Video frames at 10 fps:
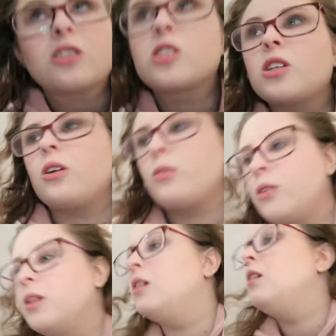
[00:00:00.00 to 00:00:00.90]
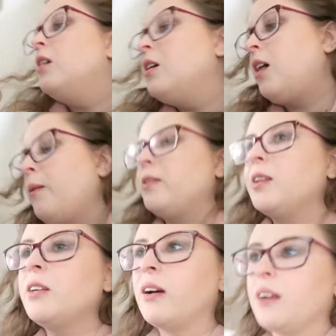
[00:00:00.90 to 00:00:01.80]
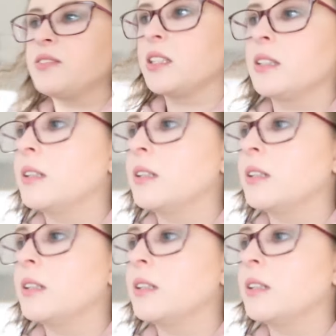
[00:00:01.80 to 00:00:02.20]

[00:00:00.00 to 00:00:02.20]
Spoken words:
So I believe I left it in